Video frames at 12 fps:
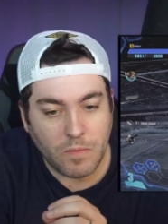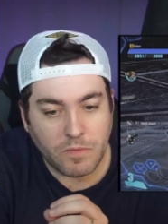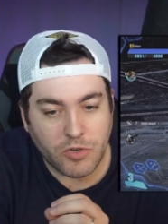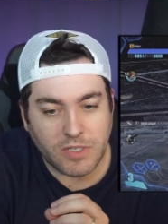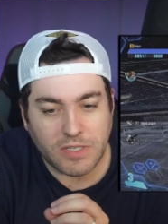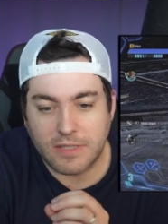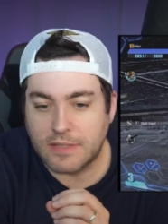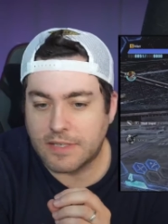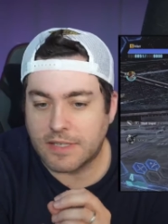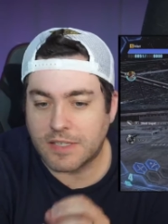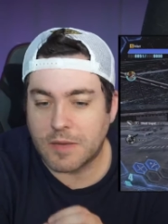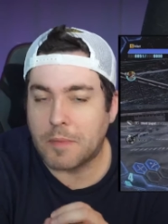just
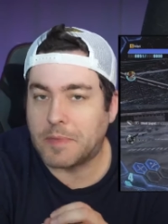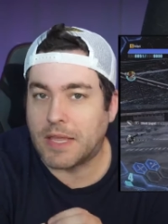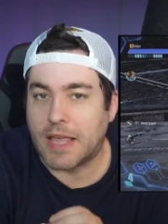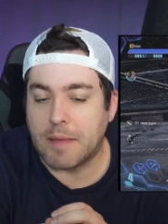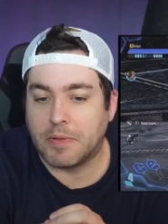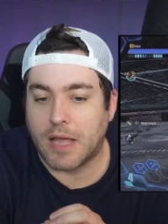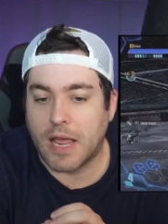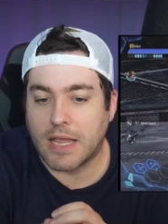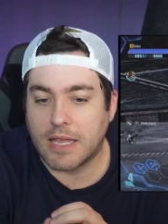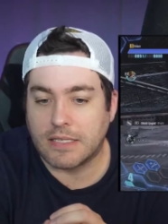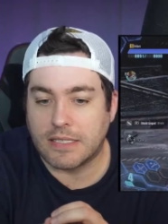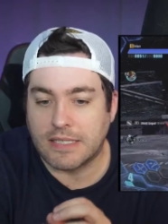to sum up the gameplay, I
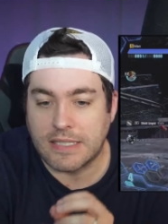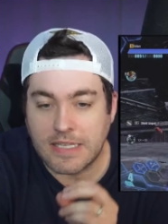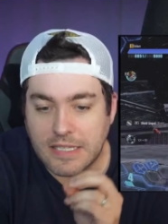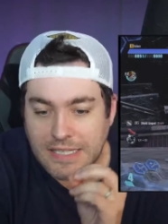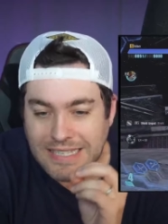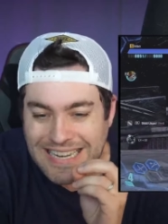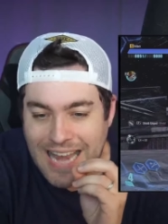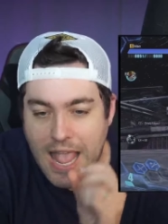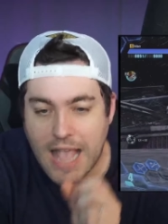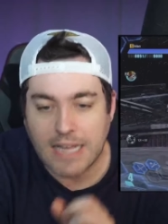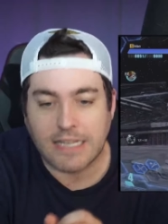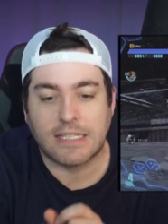guess, is this is an
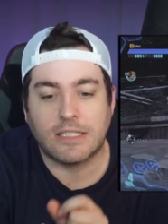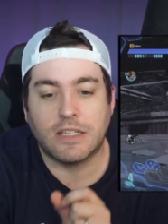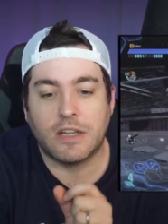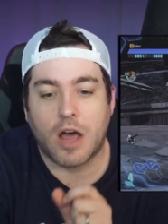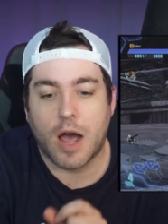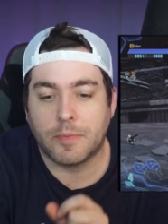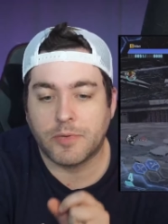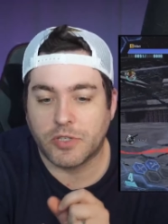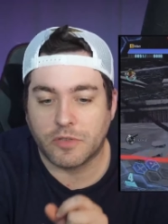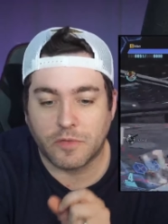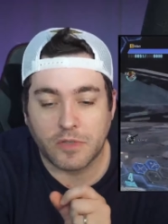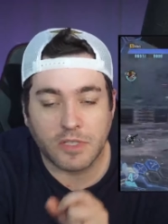excellent
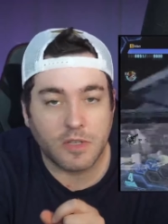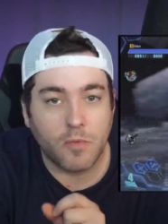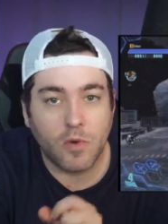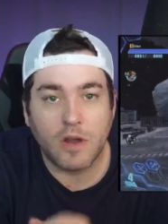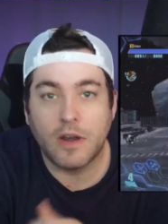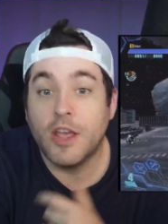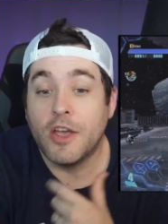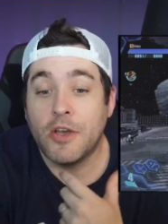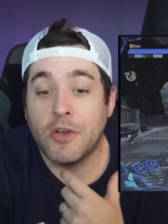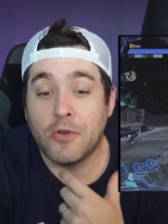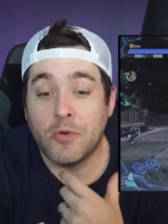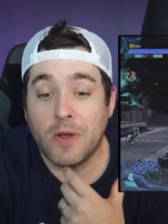option for someone
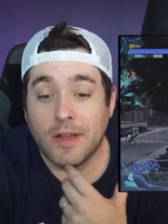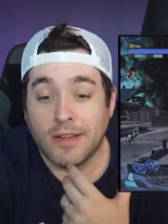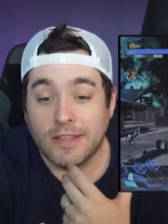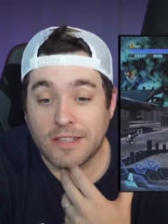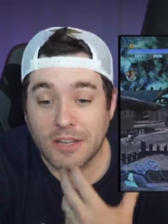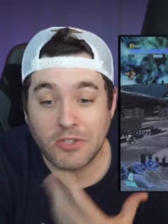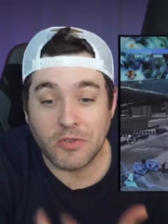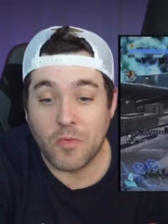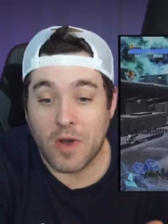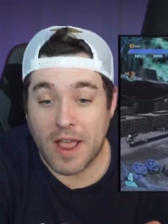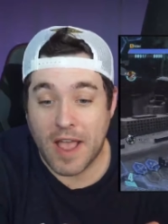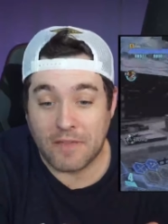who doesn't
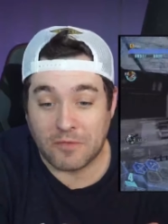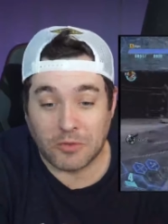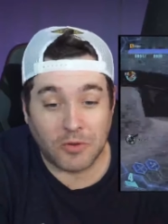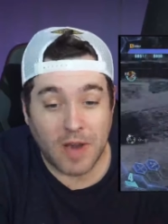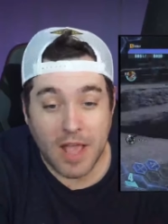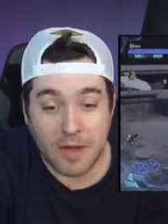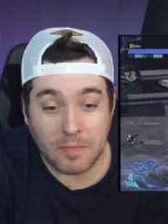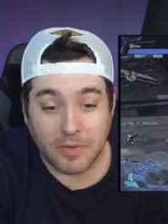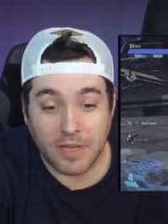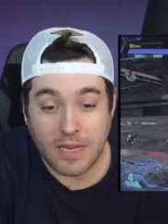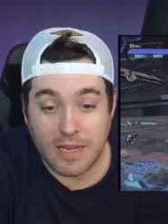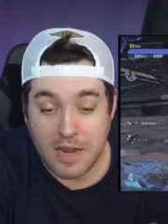want to have to learn how to
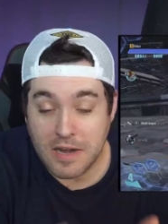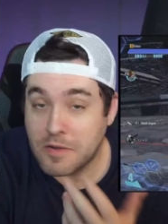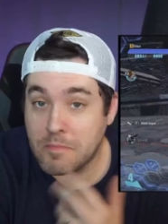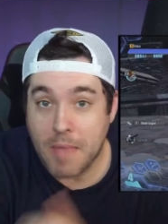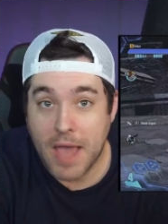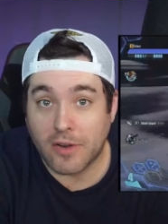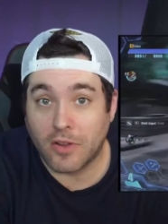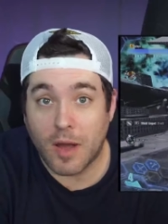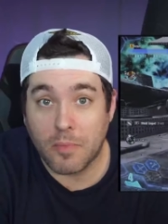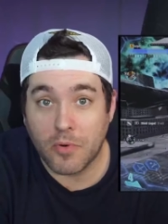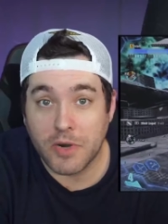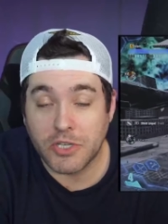play Gundam Battle
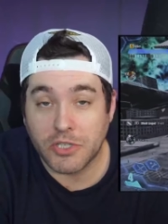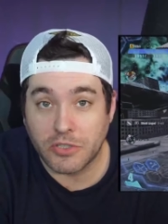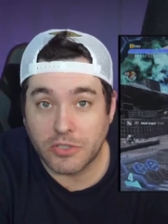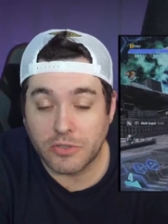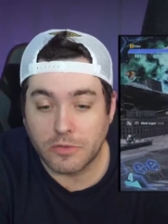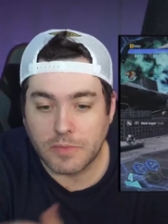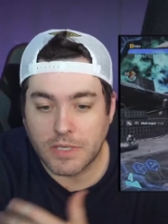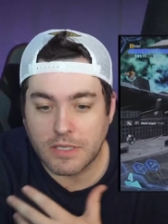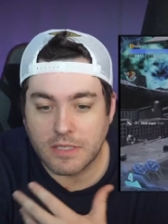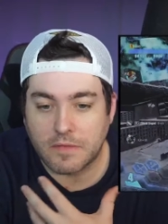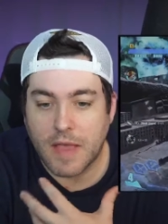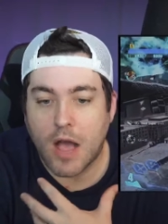Operation 2
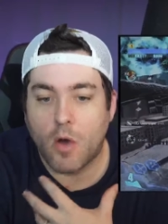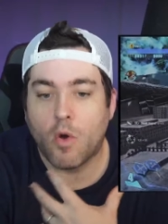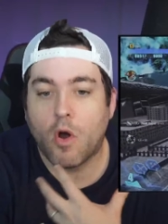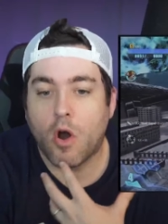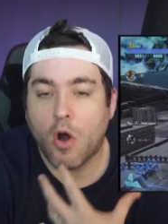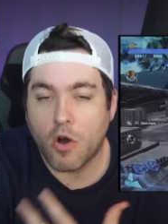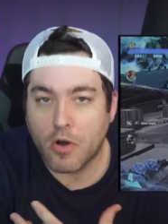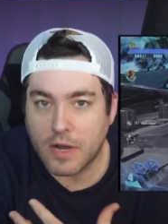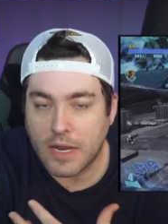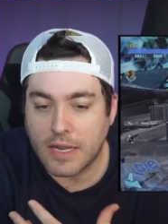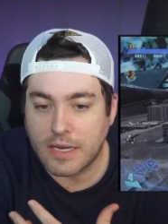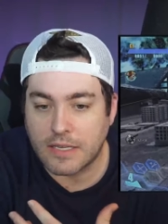because of how
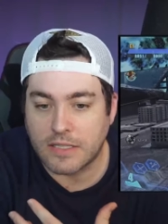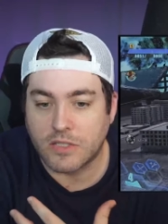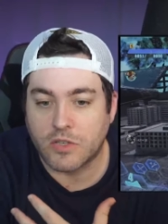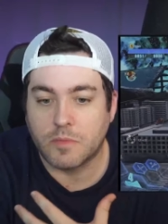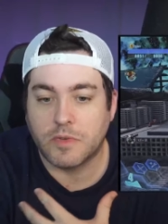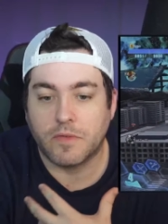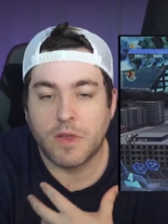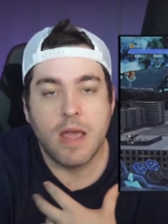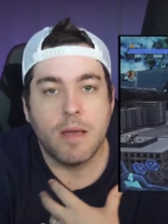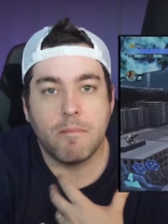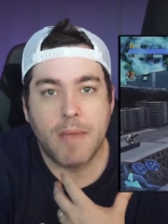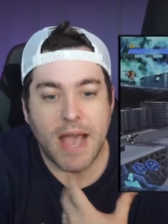hard it is in terms
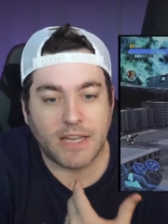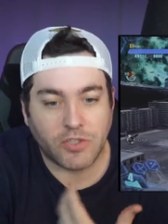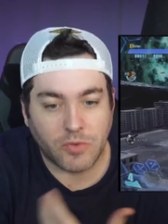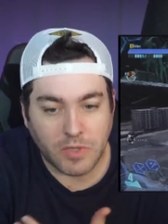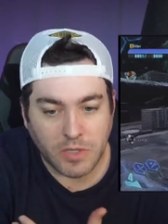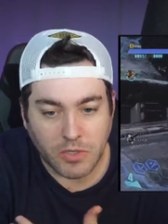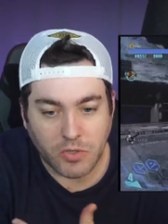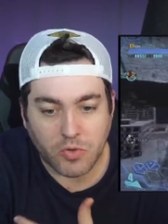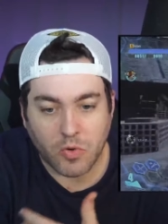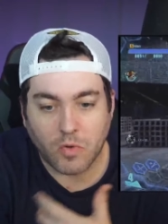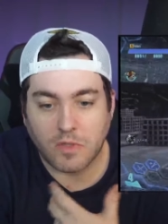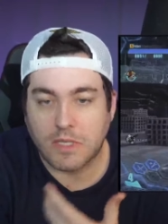of mastering the
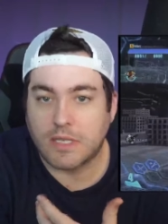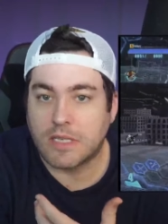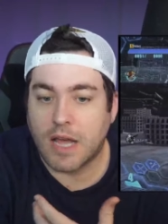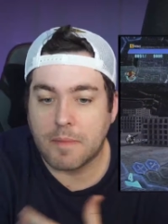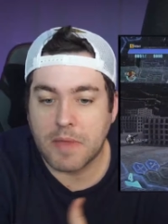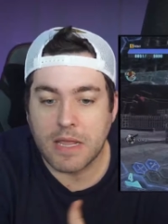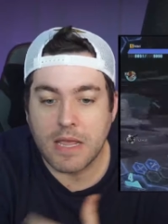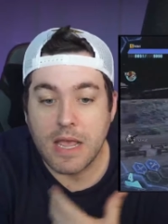controls, the timing.